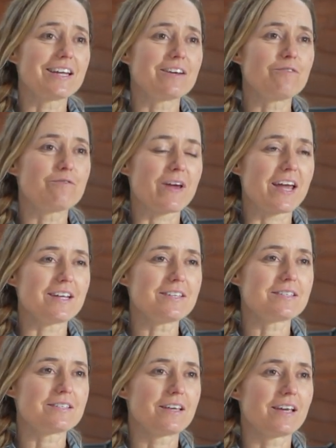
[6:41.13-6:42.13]
and
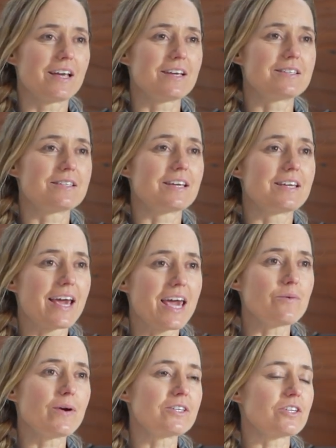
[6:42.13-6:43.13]
face is the
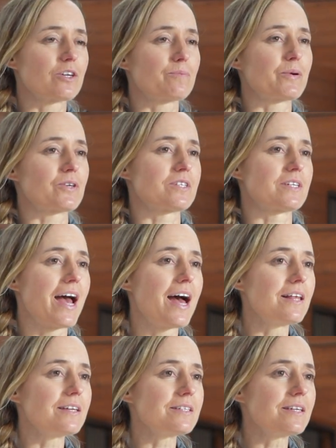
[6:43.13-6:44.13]
gateway to their
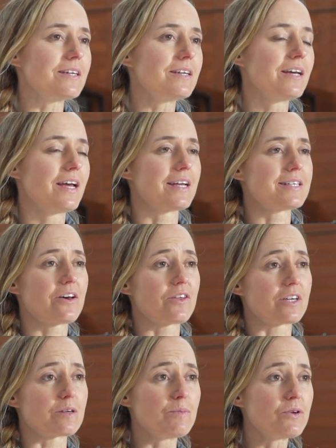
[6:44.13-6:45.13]
personality, it's how they
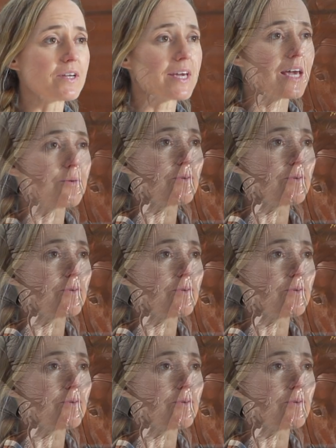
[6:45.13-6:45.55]
communicate